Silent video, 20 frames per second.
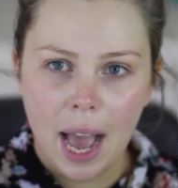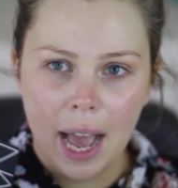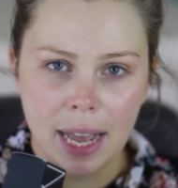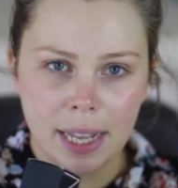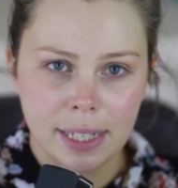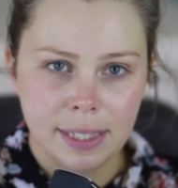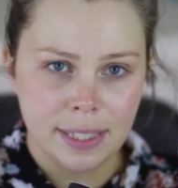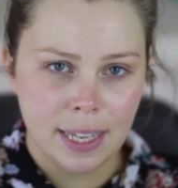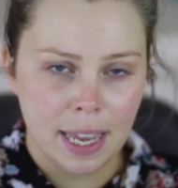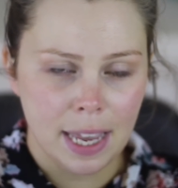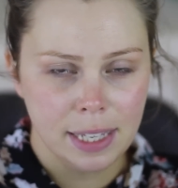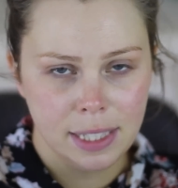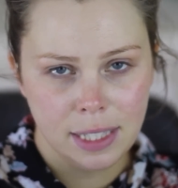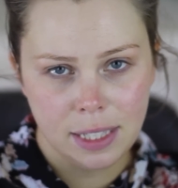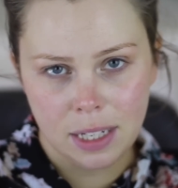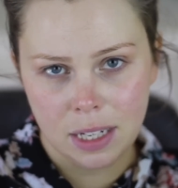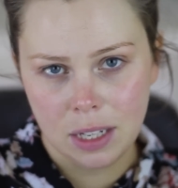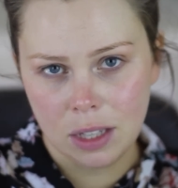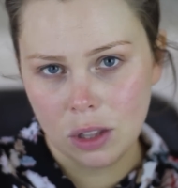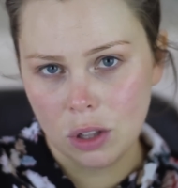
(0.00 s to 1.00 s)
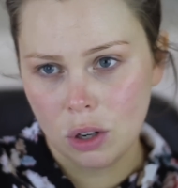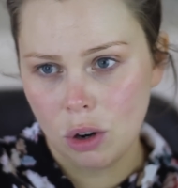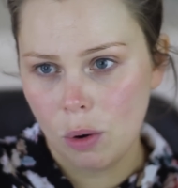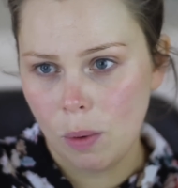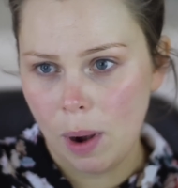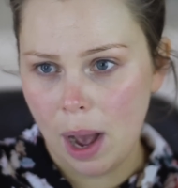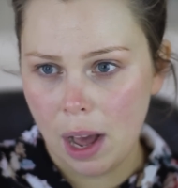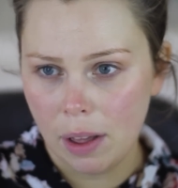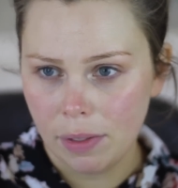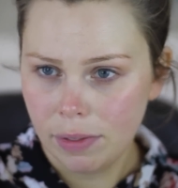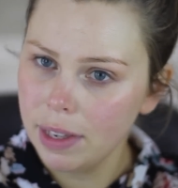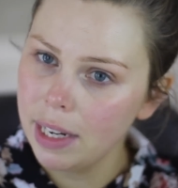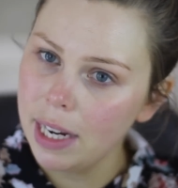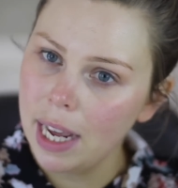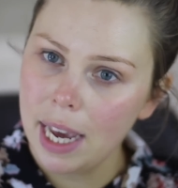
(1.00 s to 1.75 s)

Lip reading: and test it throughout the